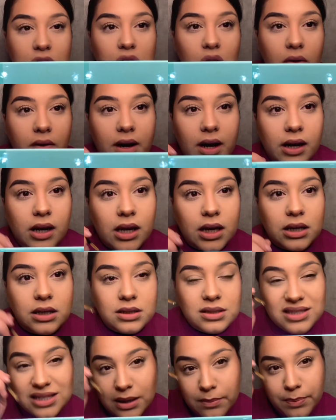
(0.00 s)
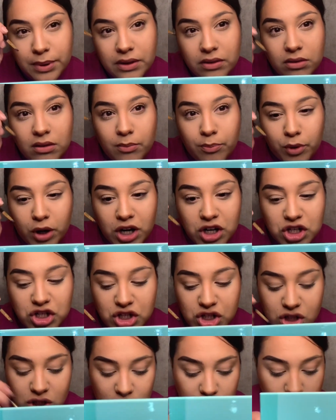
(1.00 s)
so that I can dip in the
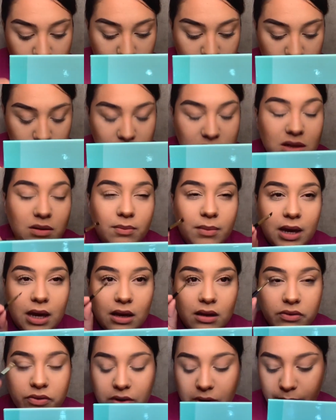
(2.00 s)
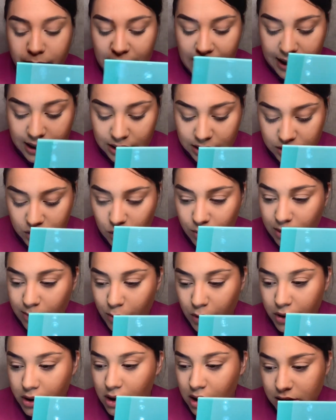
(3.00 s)
brush to make the black a little bit
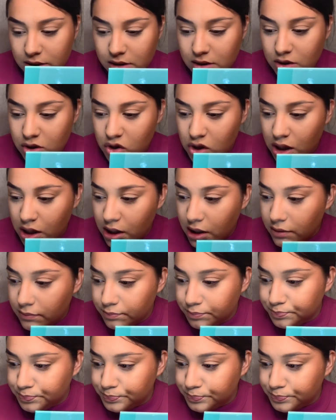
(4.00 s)
more concentrated.